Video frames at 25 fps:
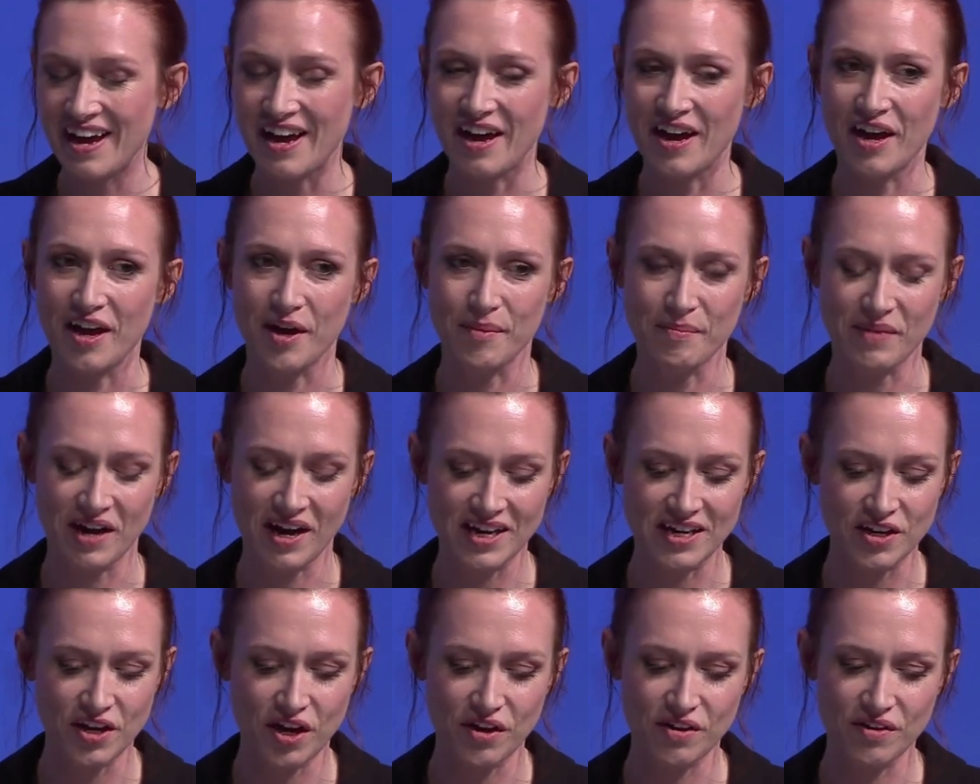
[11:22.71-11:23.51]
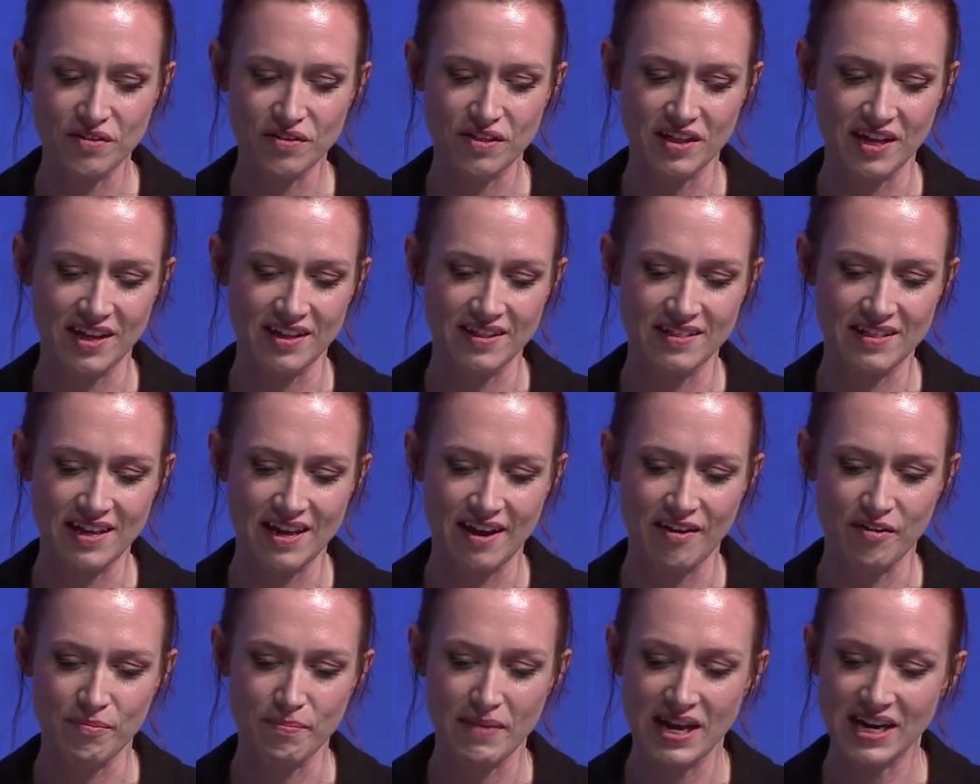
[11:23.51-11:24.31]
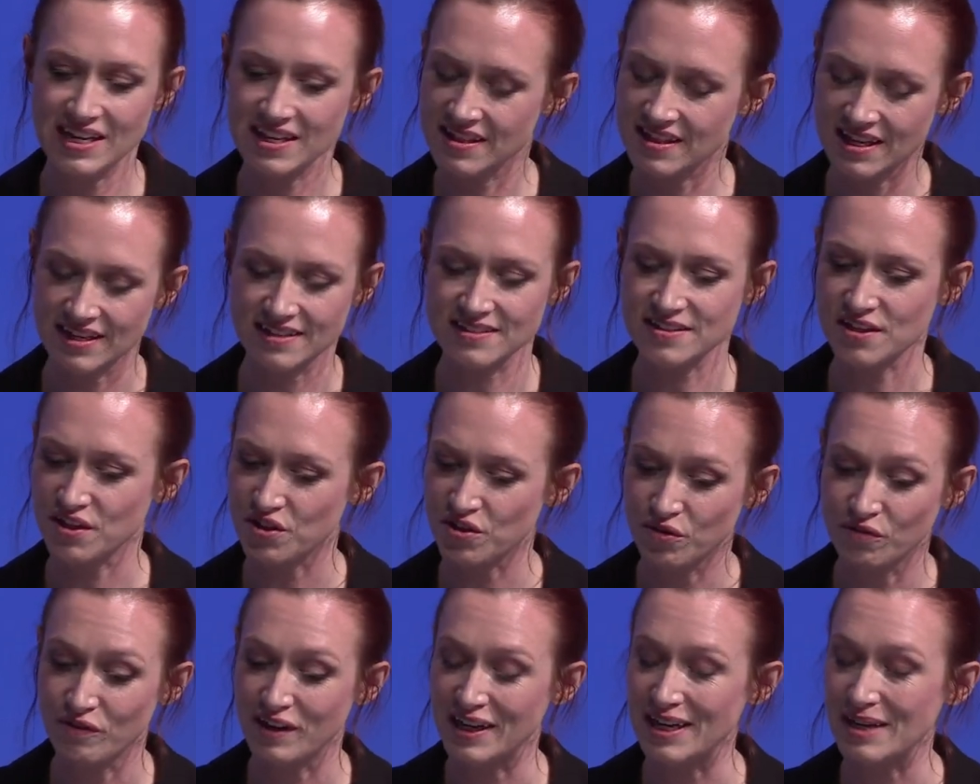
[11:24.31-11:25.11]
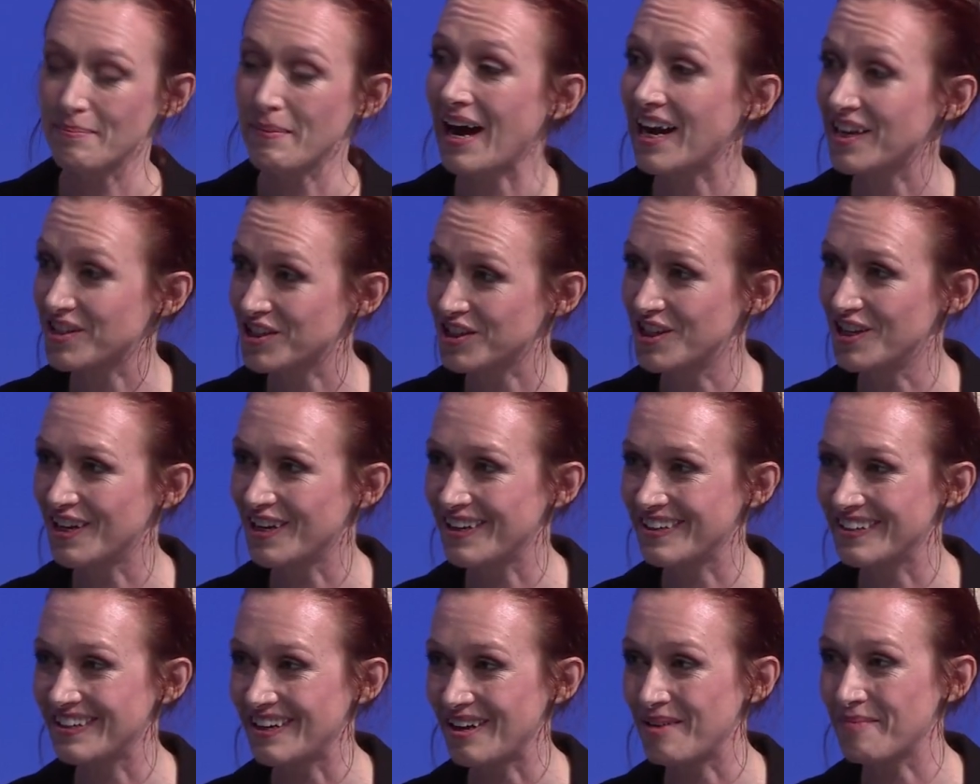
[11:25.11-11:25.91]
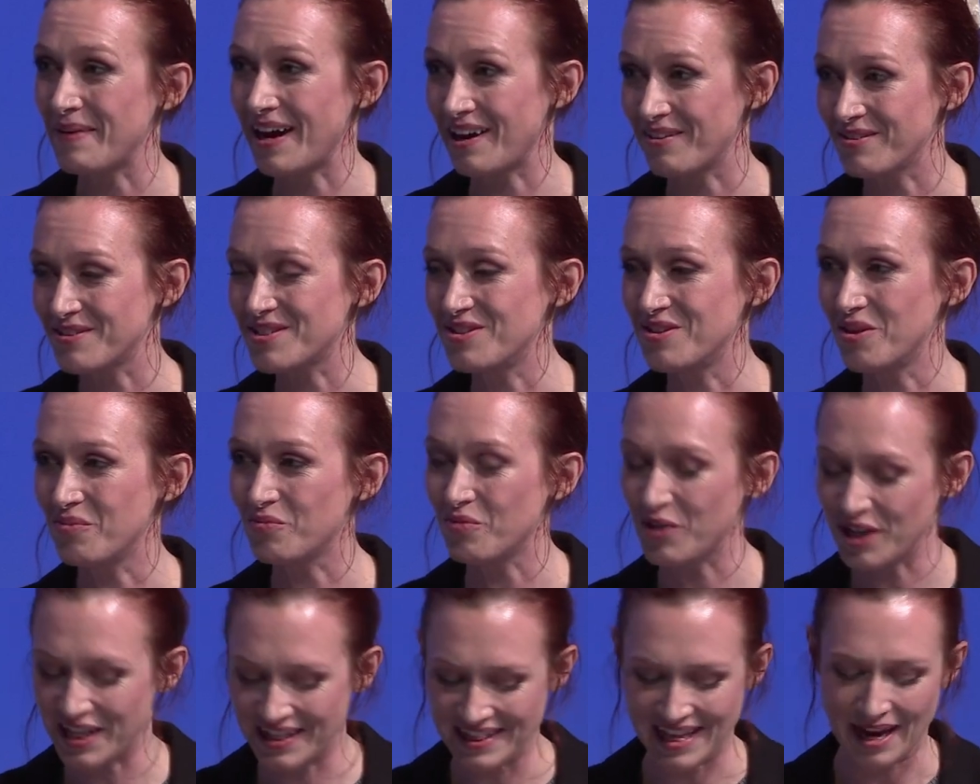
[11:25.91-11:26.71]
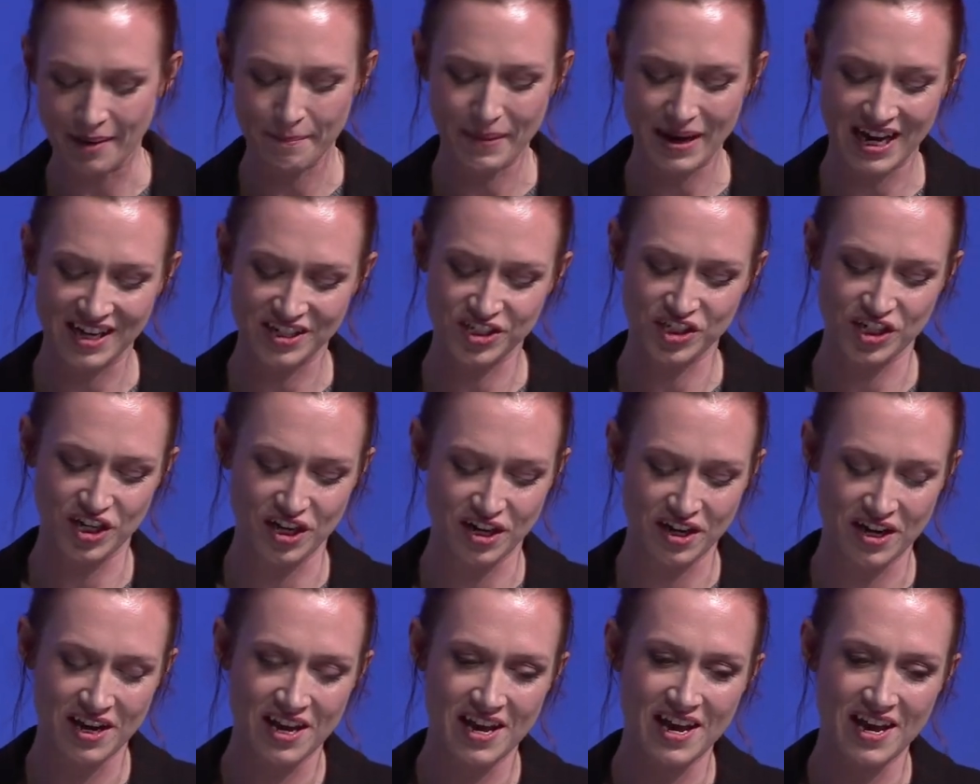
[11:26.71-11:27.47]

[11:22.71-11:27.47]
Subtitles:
I know that there are many things that you're really passionate about, and you're bringing that passion